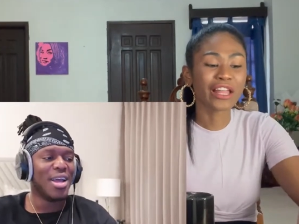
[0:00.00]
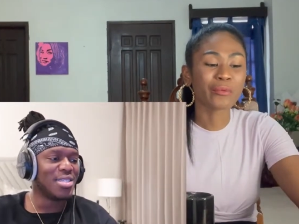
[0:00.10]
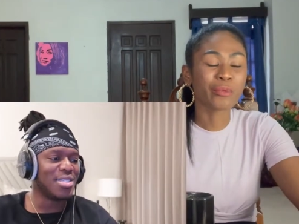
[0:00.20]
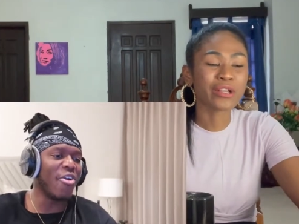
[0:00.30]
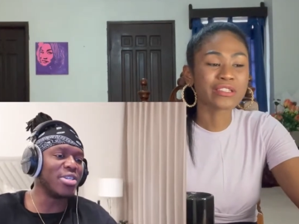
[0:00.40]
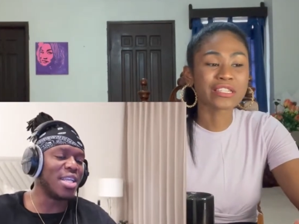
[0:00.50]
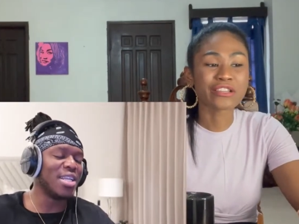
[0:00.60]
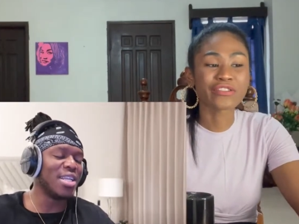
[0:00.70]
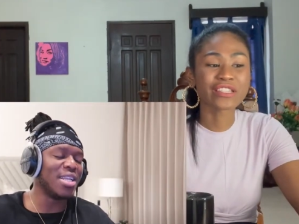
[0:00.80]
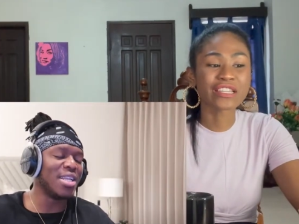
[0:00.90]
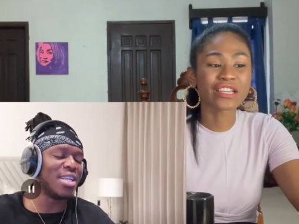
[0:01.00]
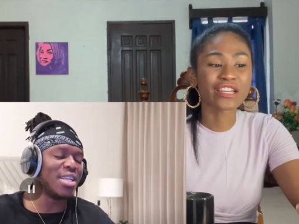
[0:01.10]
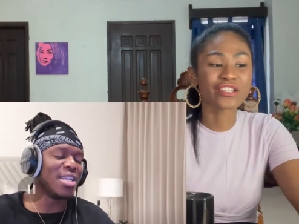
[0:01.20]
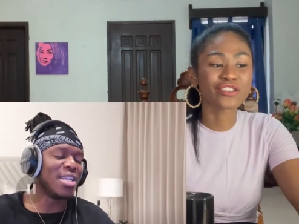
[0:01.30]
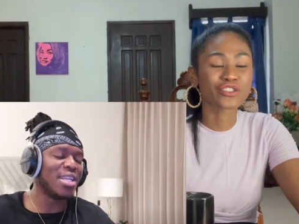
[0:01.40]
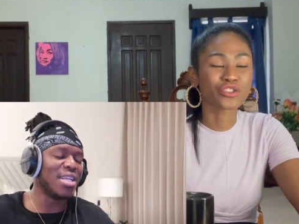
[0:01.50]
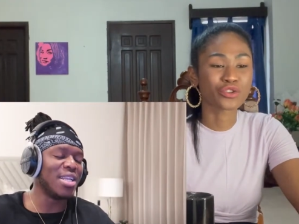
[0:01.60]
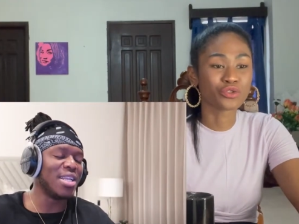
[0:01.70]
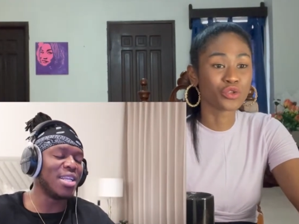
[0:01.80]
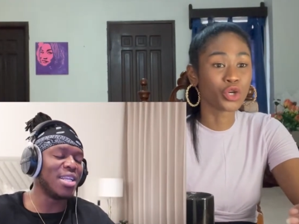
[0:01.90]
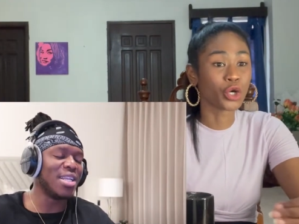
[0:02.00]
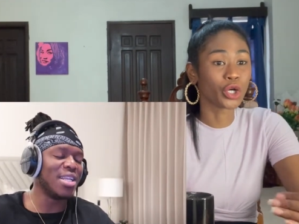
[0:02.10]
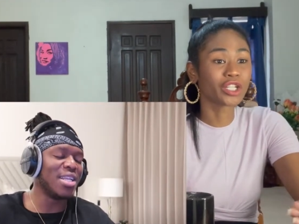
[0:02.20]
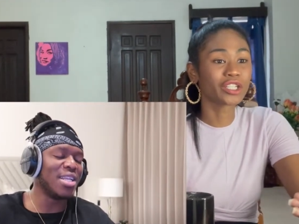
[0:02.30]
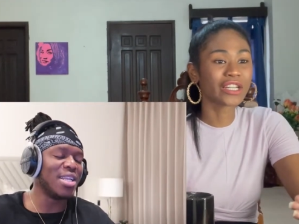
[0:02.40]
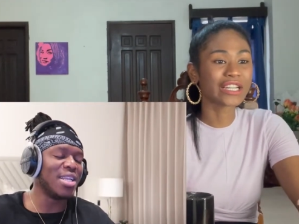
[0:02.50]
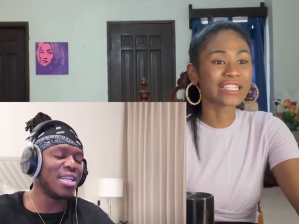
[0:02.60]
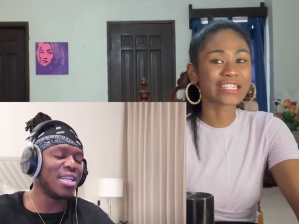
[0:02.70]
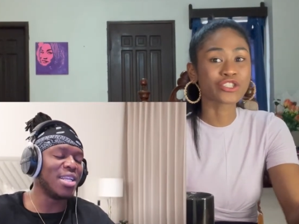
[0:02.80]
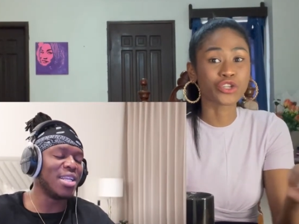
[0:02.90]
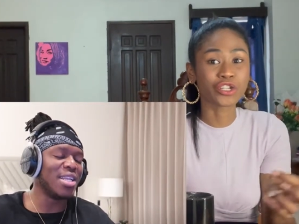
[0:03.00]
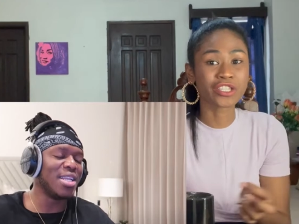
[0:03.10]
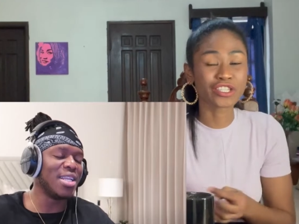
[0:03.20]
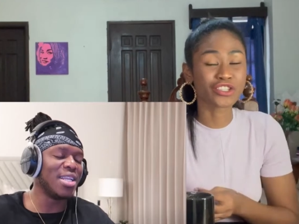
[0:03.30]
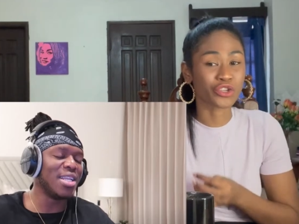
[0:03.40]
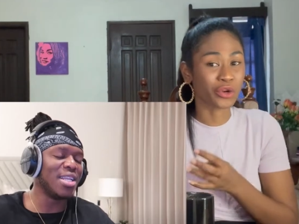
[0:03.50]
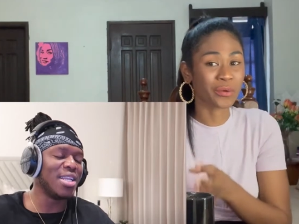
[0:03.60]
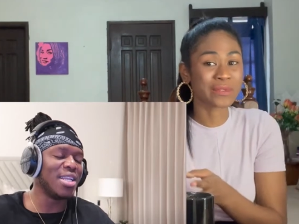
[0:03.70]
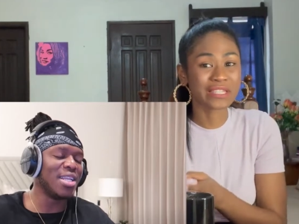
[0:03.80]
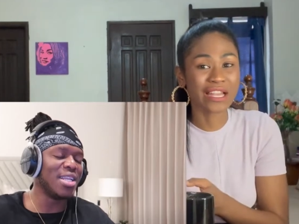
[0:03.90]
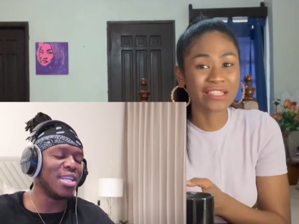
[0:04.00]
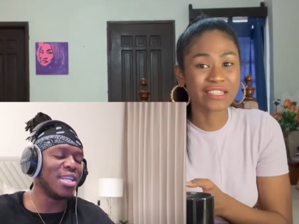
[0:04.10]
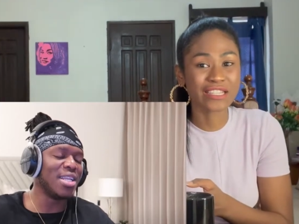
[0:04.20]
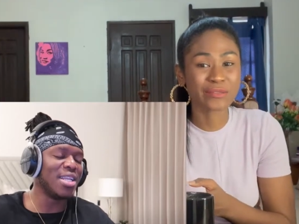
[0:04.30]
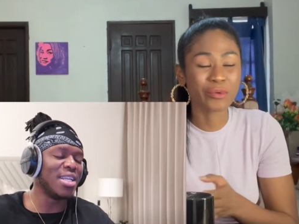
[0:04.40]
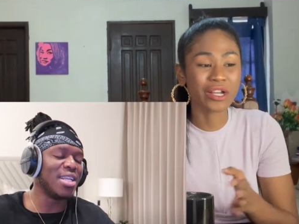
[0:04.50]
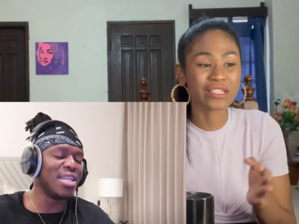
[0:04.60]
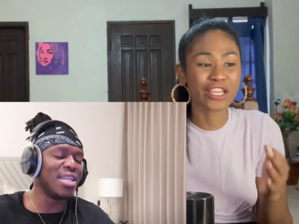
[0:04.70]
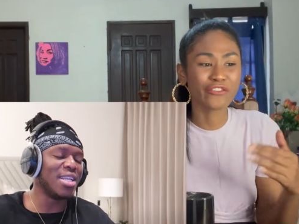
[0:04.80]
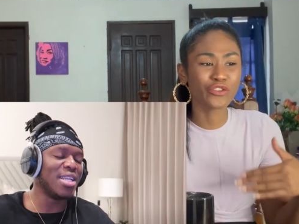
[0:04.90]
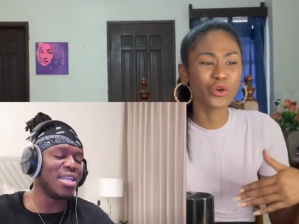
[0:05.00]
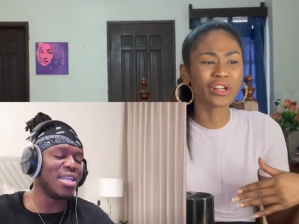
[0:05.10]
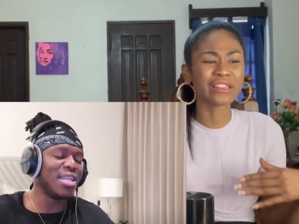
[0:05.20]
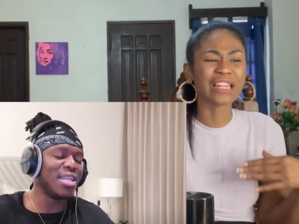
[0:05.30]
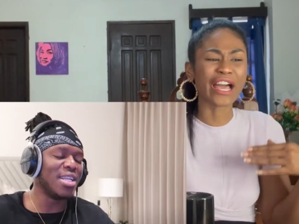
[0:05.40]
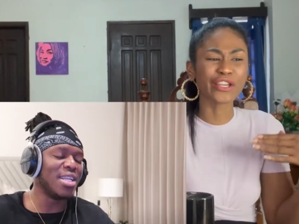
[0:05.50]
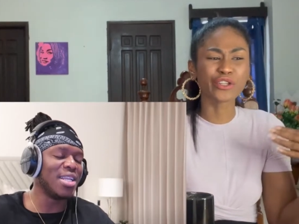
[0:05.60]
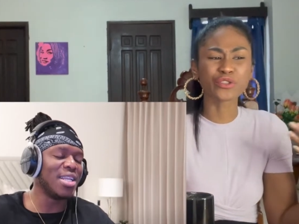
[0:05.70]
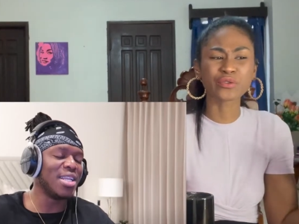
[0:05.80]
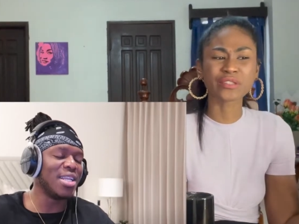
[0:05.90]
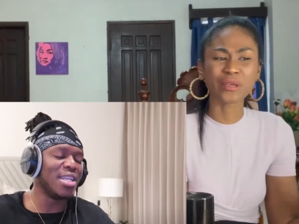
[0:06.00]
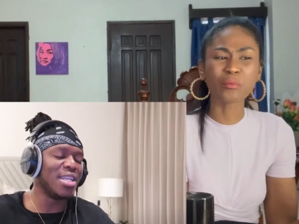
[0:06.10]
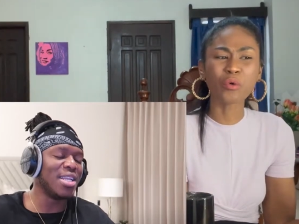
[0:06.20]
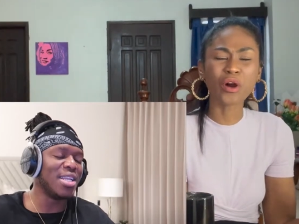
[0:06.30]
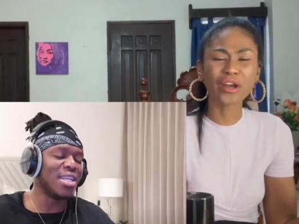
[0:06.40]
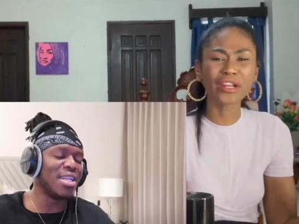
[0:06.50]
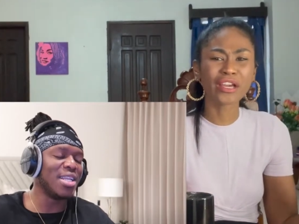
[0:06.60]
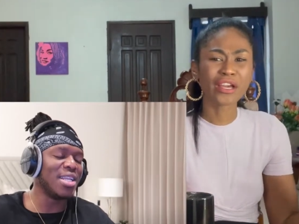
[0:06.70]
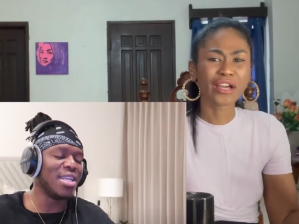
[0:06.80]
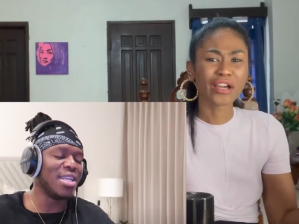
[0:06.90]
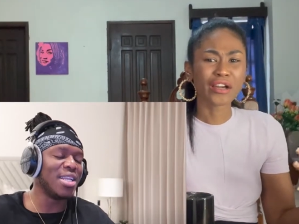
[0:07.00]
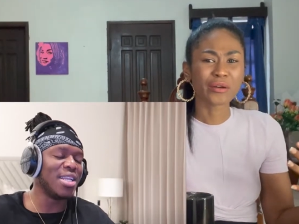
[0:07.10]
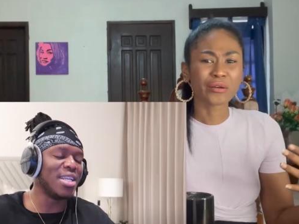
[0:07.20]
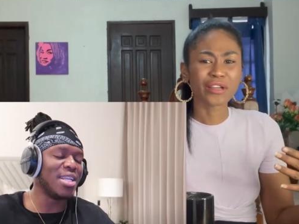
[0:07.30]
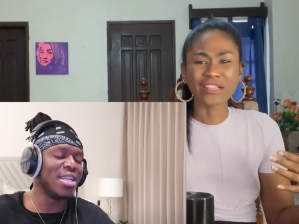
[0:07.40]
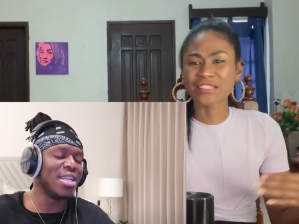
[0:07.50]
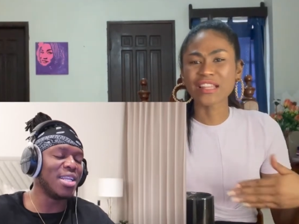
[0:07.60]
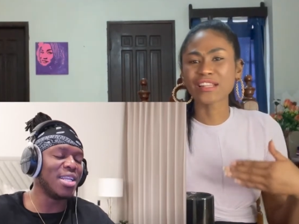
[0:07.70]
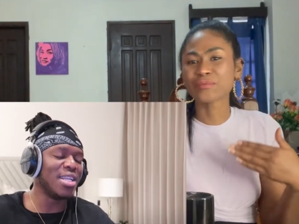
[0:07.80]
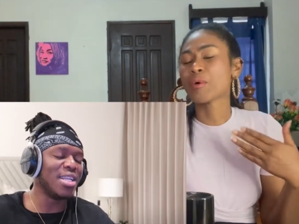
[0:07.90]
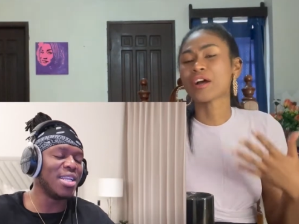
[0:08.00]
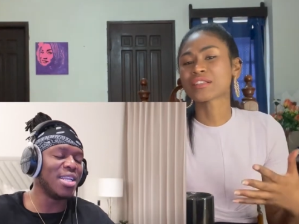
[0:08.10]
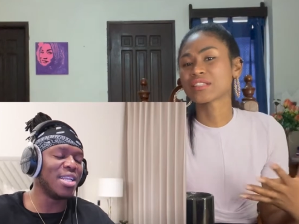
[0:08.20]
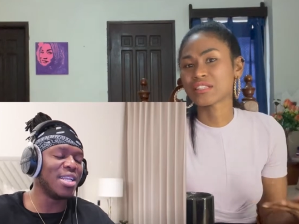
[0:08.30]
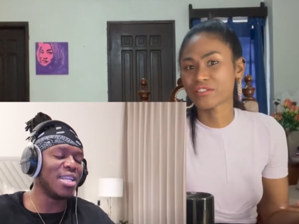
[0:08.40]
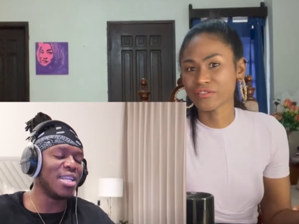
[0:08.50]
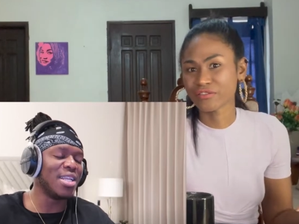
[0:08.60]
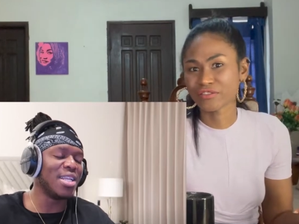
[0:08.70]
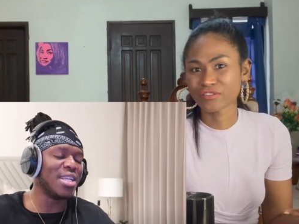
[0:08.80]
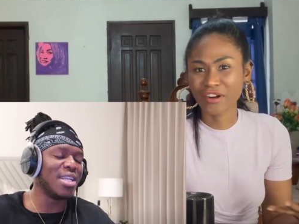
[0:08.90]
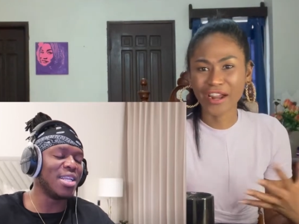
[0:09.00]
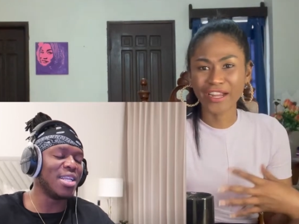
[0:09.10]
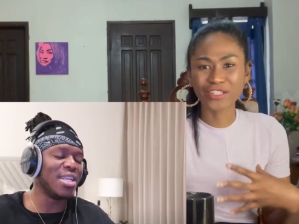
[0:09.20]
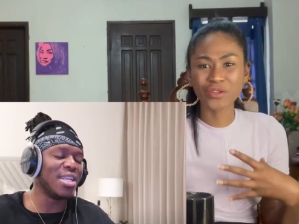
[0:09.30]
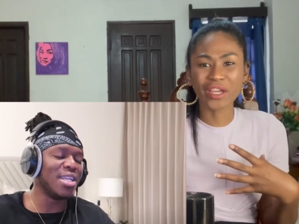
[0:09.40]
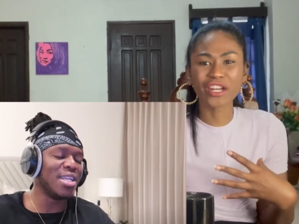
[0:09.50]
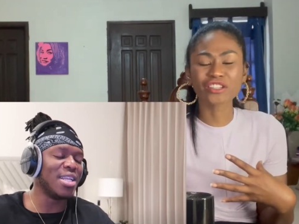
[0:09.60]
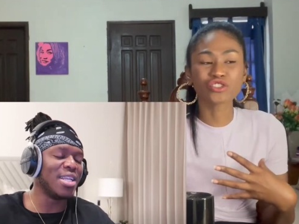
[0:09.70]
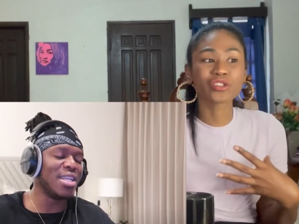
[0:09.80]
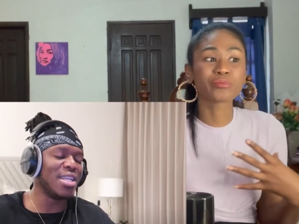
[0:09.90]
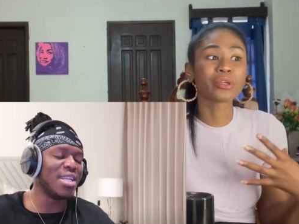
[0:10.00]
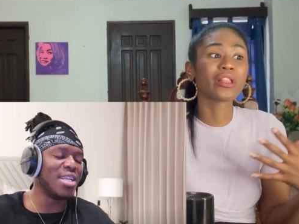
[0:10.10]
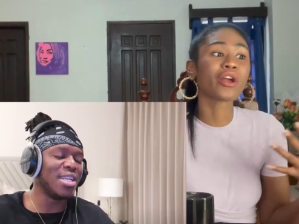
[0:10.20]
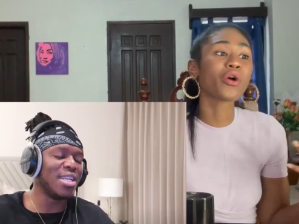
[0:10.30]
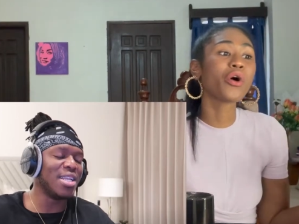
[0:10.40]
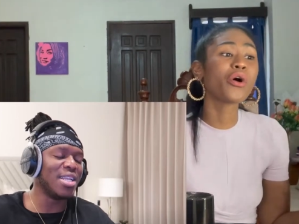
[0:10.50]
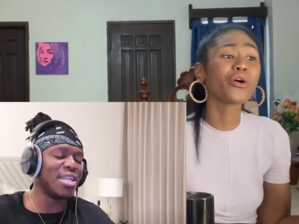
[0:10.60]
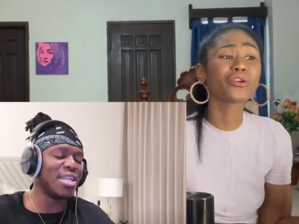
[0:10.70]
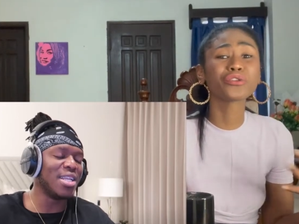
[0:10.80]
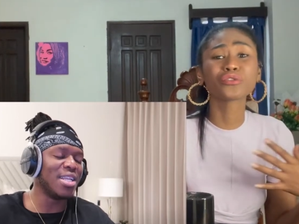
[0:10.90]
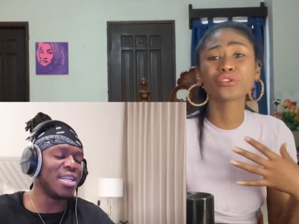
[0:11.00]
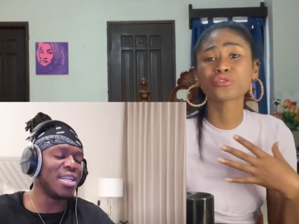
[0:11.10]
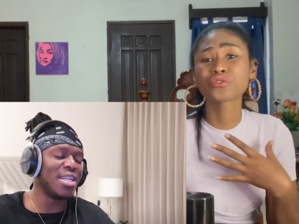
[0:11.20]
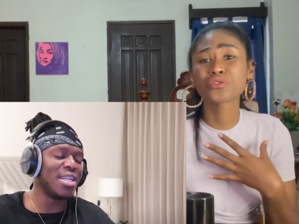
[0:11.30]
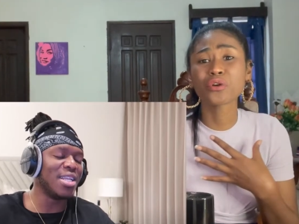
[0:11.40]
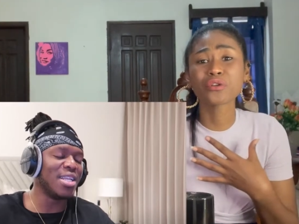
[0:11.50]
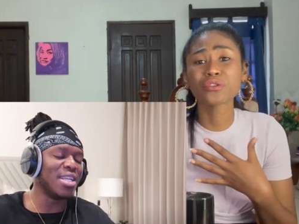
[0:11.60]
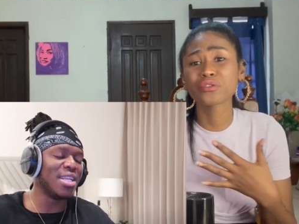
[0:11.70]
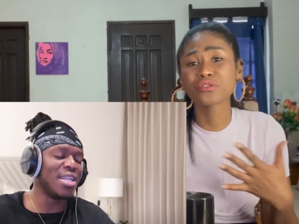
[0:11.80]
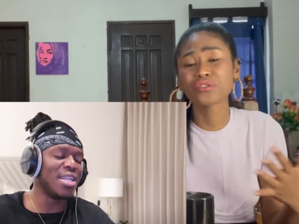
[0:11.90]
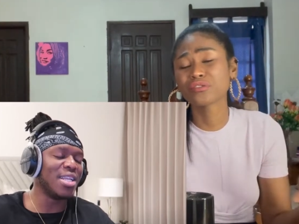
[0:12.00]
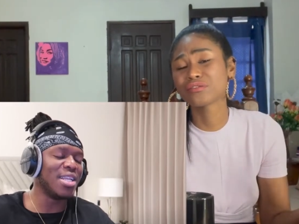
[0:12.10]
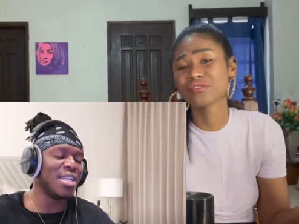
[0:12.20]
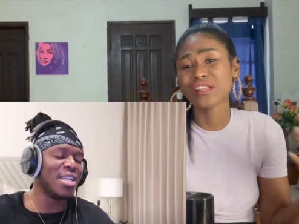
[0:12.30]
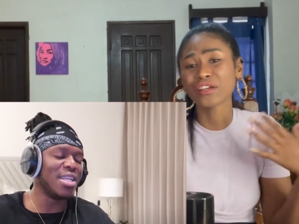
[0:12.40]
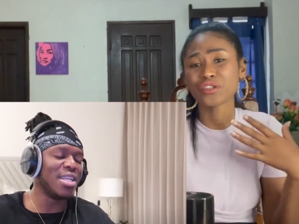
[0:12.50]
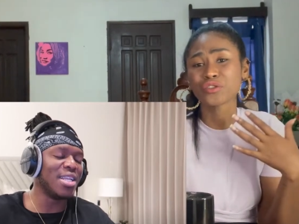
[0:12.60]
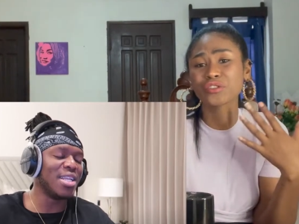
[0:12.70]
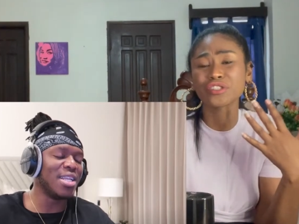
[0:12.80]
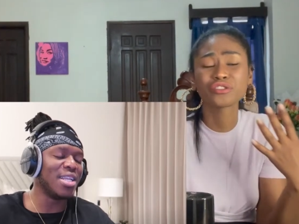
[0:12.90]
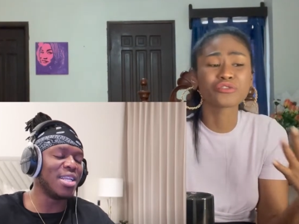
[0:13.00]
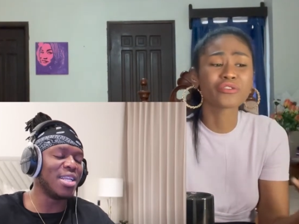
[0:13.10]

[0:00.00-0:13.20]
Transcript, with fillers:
Speaker 1: like positivity is good in certain circumstances, but if you are lying to someone, it's not positive, right? You cannot just be like, oh, you are so like you did